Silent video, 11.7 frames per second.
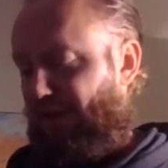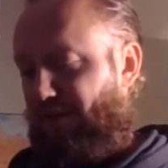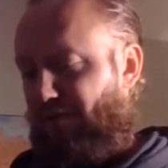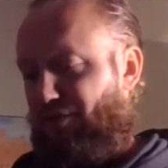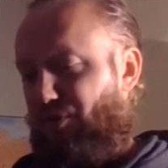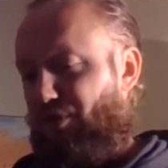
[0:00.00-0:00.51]

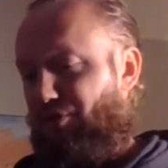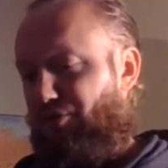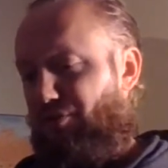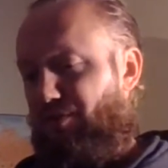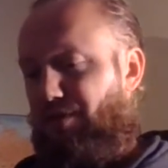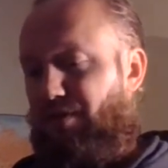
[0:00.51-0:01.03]
There's
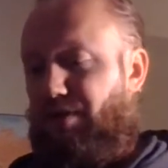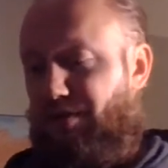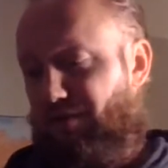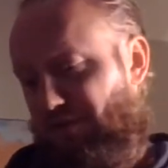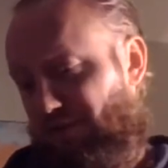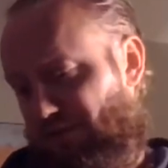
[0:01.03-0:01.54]
mushrooms in here.
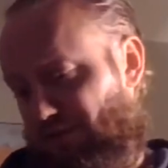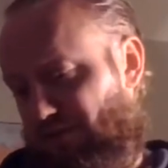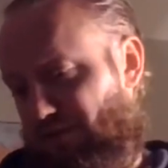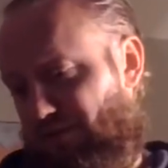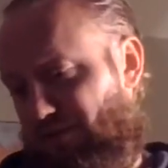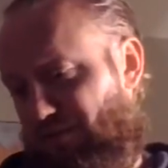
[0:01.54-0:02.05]
This is
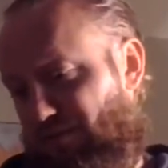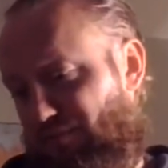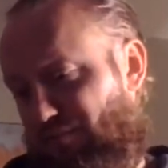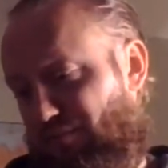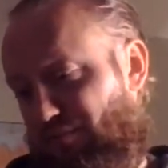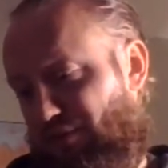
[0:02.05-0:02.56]
called a
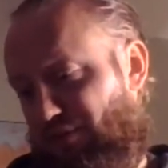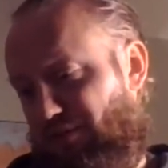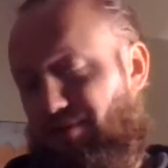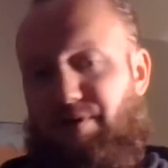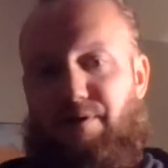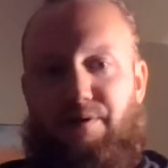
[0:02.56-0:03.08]

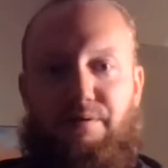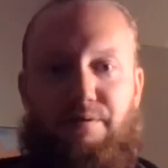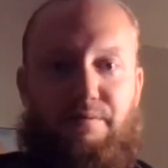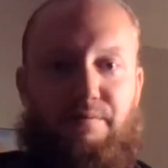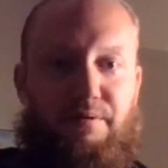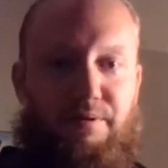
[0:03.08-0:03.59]
bird's
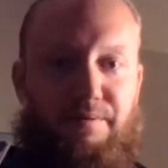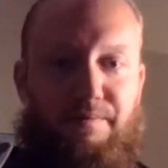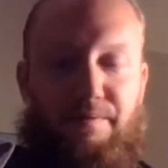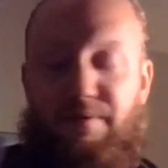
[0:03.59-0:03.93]
nest, right?